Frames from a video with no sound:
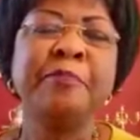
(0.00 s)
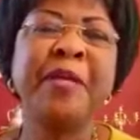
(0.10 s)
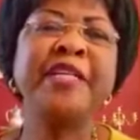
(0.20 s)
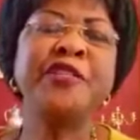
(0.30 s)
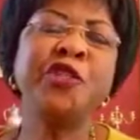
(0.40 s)

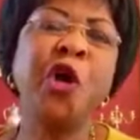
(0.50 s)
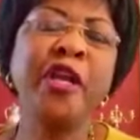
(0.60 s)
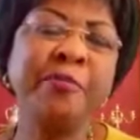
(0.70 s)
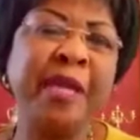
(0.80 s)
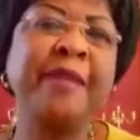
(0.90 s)
Please
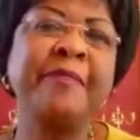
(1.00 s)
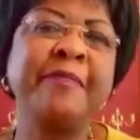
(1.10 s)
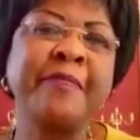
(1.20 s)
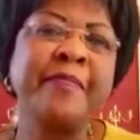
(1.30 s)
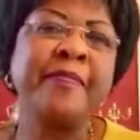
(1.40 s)
join me
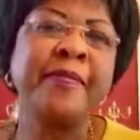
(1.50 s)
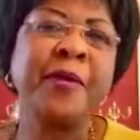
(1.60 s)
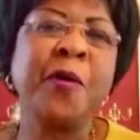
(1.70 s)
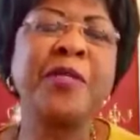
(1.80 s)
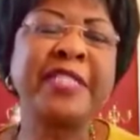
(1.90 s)

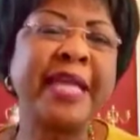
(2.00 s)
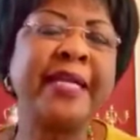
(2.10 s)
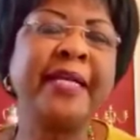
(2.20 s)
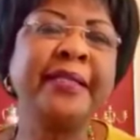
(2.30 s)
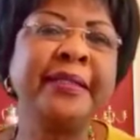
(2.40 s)
on
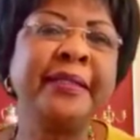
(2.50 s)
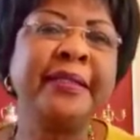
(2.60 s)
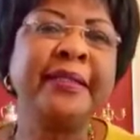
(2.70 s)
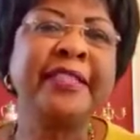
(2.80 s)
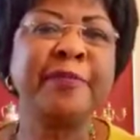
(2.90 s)
Sunday,
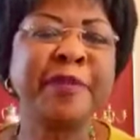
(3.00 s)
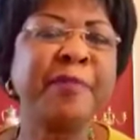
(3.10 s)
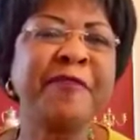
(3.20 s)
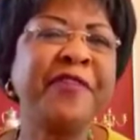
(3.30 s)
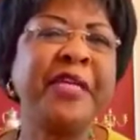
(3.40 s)

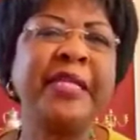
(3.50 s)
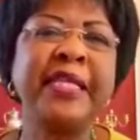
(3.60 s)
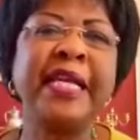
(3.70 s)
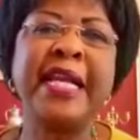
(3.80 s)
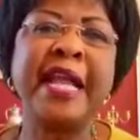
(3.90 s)
September
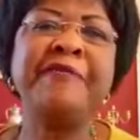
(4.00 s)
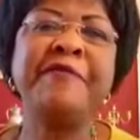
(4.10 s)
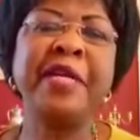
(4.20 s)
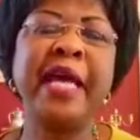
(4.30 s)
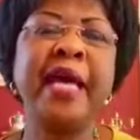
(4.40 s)
5th,
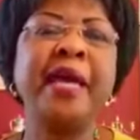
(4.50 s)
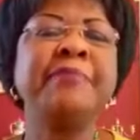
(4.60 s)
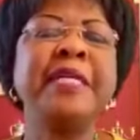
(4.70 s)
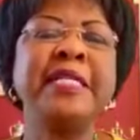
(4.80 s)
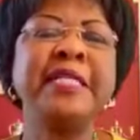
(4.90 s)
11
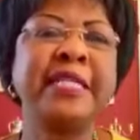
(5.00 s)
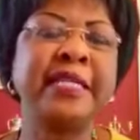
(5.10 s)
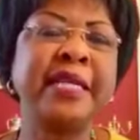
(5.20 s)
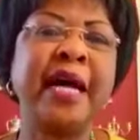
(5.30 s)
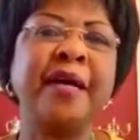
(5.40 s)
a.m.
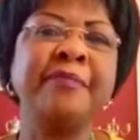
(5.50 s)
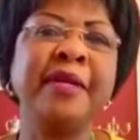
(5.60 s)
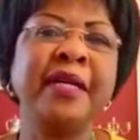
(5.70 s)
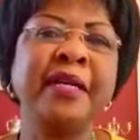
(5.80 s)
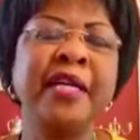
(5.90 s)
Eastern time,
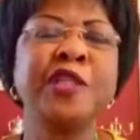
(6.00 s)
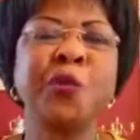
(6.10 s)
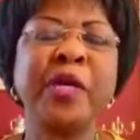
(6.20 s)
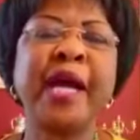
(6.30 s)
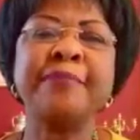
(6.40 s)

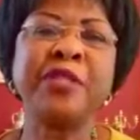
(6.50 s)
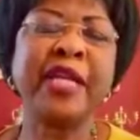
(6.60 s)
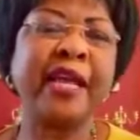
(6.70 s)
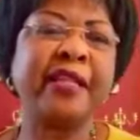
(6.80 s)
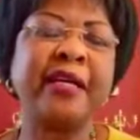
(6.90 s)
as we come
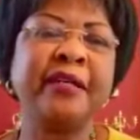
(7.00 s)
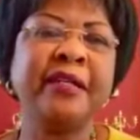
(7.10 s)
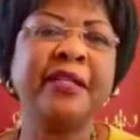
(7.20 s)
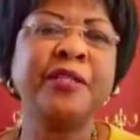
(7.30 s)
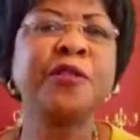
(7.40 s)
together
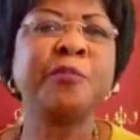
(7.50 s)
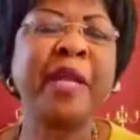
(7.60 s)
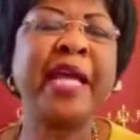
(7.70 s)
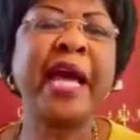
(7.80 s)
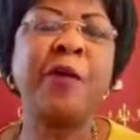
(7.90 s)
to
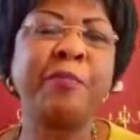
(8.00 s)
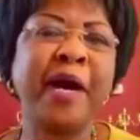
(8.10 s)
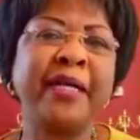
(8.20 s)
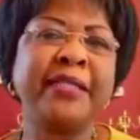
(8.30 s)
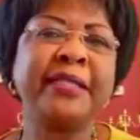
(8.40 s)
play our
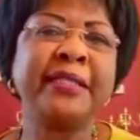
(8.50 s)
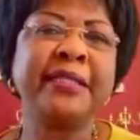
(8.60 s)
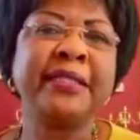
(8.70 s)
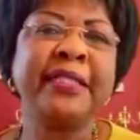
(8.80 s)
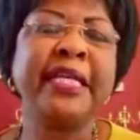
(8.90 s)
part
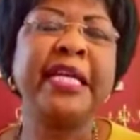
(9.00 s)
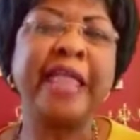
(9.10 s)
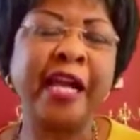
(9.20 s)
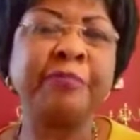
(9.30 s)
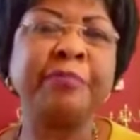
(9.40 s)

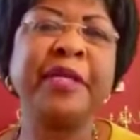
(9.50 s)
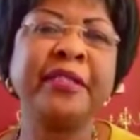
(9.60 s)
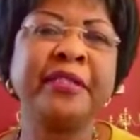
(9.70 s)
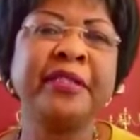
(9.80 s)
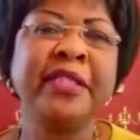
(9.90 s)
in
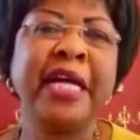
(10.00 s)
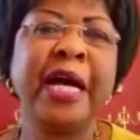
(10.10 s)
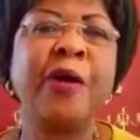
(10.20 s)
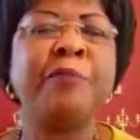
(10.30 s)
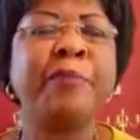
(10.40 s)
helping
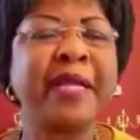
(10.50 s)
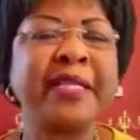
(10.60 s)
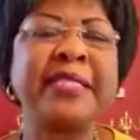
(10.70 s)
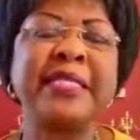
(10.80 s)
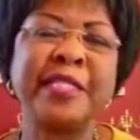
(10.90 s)
our
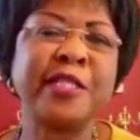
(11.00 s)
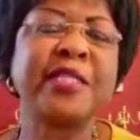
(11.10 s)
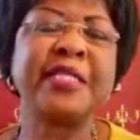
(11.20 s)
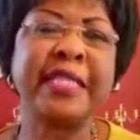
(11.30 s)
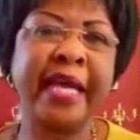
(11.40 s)
brothers and
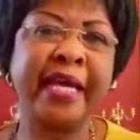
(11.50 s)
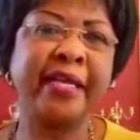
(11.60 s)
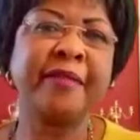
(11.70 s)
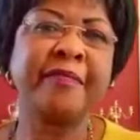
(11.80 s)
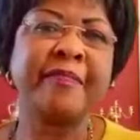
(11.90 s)
sisters in
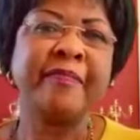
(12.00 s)
Haiti.